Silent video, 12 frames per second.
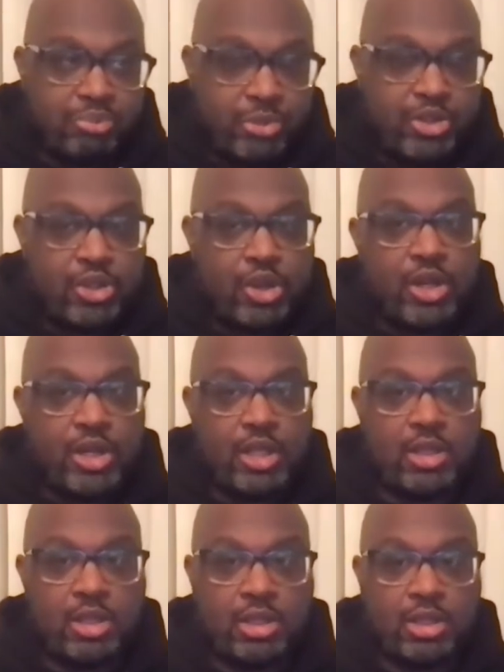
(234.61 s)

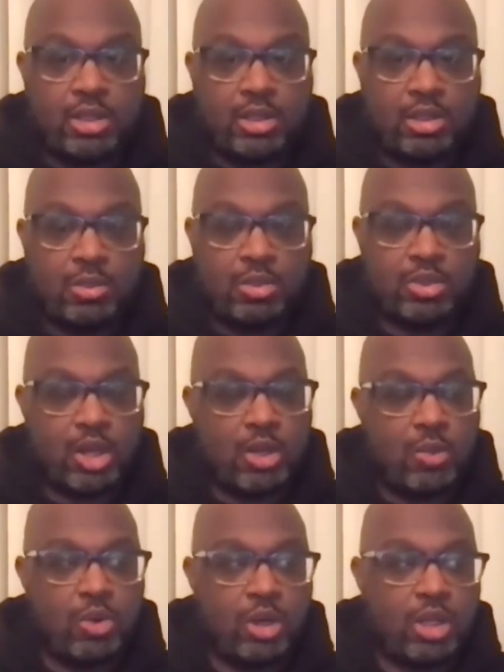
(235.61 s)
started we started
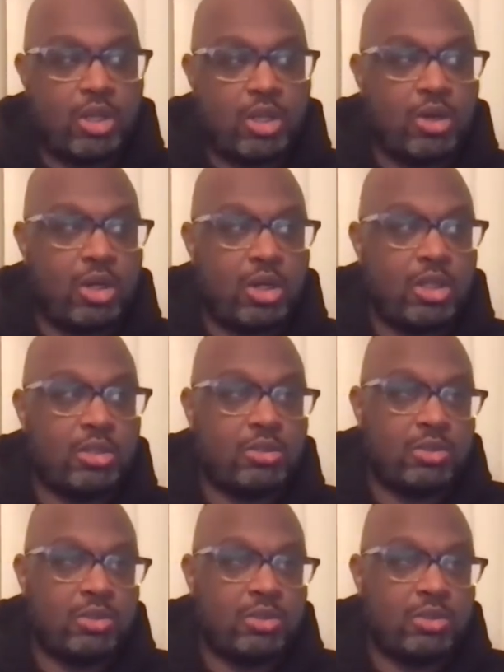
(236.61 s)
working on